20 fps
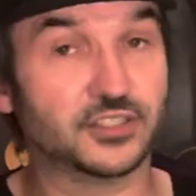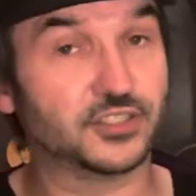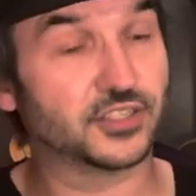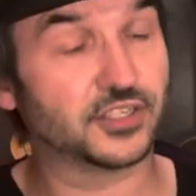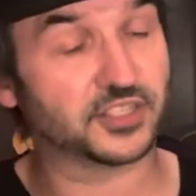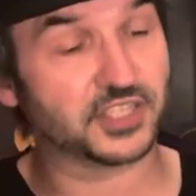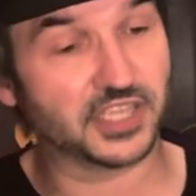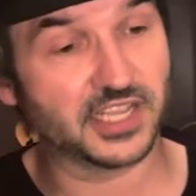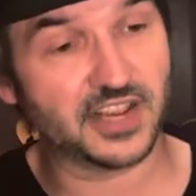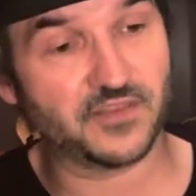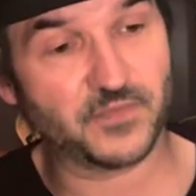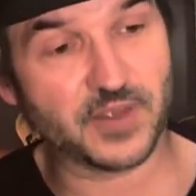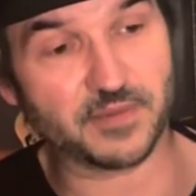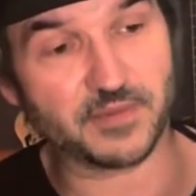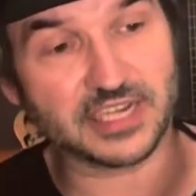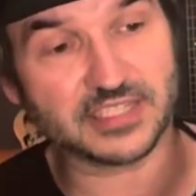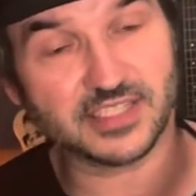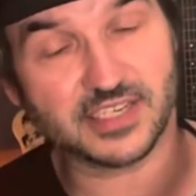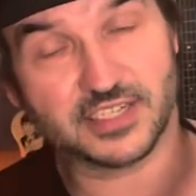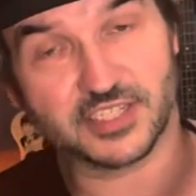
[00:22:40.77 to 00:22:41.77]
just leave me a
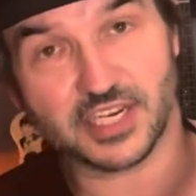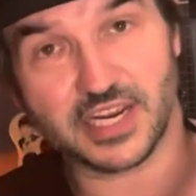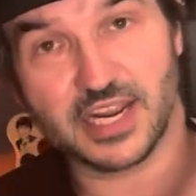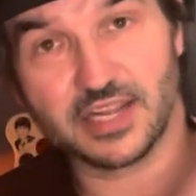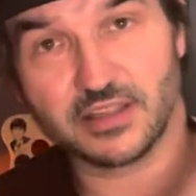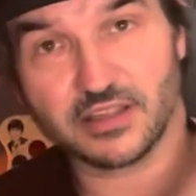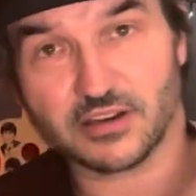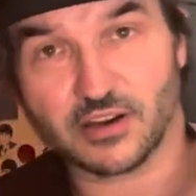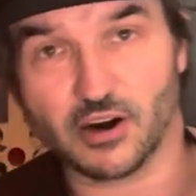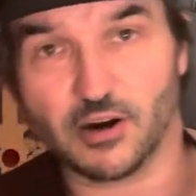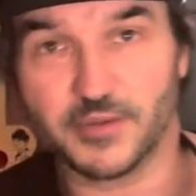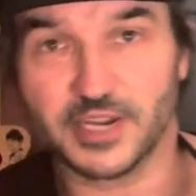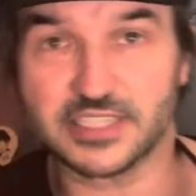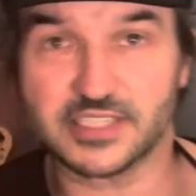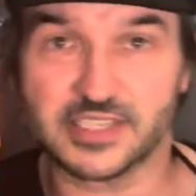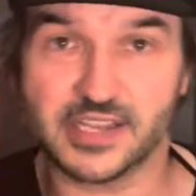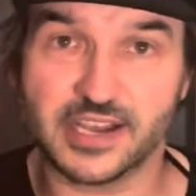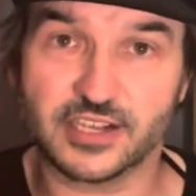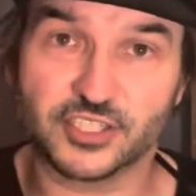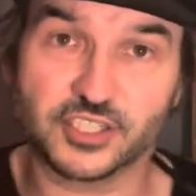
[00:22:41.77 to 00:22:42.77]
message in the comment
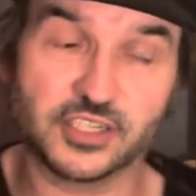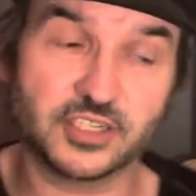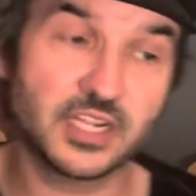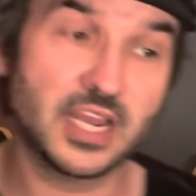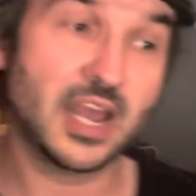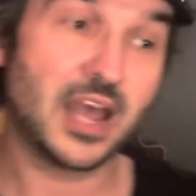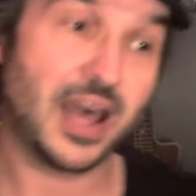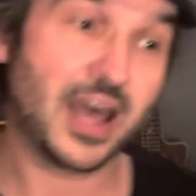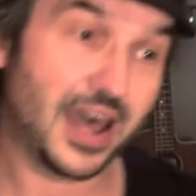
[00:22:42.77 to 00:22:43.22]
section